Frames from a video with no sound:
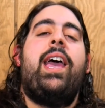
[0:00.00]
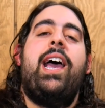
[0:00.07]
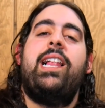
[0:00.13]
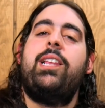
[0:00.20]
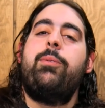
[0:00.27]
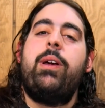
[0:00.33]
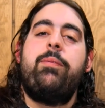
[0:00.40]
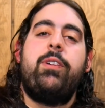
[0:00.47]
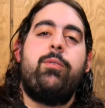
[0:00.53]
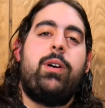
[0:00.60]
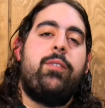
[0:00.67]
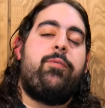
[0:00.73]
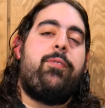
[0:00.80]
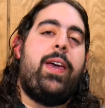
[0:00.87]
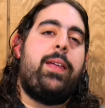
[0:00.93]
Hello
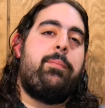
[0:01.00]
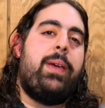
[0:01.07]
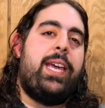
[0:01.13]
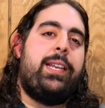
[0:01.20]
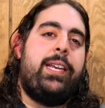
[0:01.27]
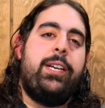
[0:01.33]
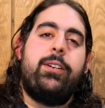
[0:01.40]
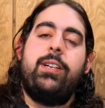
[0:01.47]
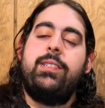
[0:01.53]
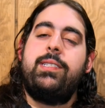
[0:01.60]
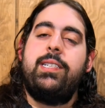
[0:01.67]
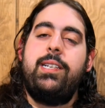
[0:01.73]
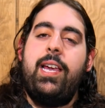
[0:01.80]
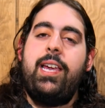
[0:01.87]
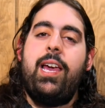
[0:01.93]
everyone, Fat Man here, and
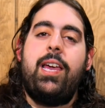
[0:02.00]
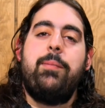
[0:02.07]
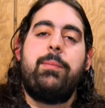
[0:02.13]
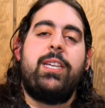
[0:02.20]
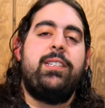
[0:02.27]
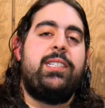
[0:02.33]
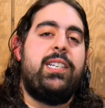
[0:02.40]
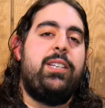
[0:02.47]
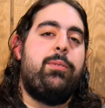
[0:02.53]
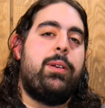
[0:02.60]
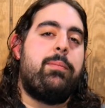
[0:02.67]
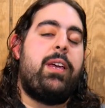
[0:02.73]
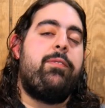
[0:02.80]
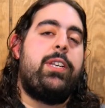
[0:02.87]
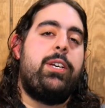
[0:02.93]
today I am continuing
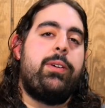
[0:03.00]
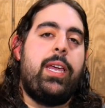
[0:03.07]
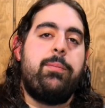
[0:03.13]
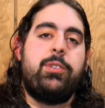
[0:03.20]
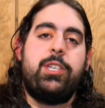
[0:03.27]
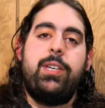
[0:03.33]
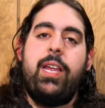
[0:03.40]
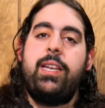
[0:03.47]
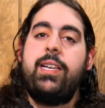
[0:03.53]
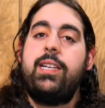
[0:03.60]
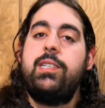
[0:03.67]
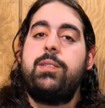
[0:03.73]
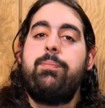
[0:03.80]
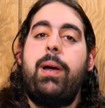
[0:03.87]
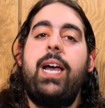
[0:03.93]
my video game
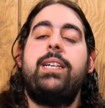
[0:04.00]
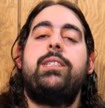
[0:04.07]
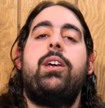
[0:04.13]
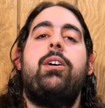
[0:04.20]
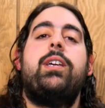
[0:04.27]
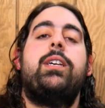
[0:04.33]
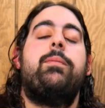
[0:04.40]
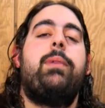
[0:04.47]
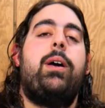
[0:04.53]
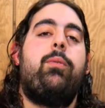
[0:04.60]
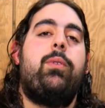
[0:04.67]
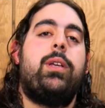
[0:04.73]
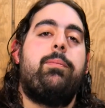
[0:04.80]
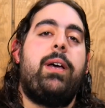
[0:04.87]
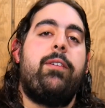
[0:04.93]
shenanigans by talking about
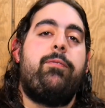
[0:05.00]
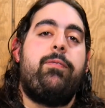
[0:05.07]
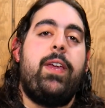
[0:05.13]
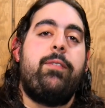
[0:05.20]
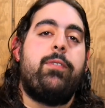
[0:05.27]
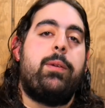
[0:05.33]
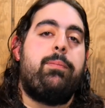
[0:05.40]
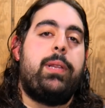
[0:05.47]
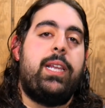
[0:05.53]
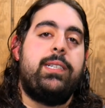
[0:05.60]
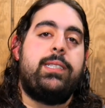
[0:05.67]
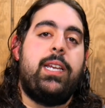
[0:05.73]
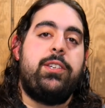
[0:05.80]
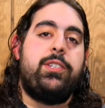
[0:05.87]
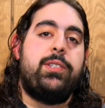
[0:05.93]
one of my favorite
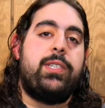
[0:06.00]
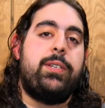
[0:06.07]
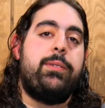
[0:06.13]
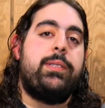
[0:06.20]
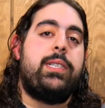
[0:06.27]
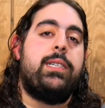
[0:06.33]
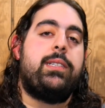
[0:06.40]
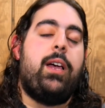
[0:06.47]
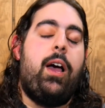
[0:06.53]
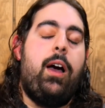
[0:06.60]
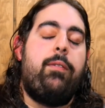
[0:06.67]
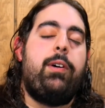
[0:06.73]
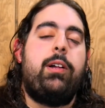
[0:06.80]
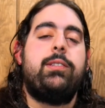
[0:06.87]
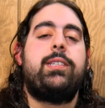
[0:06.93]
PlayStation series
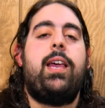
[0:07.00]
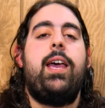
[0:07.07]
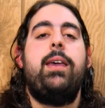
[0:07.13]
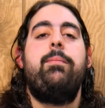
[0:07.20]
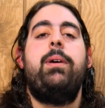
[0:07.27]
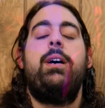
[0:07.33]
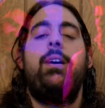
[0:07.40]
of all time,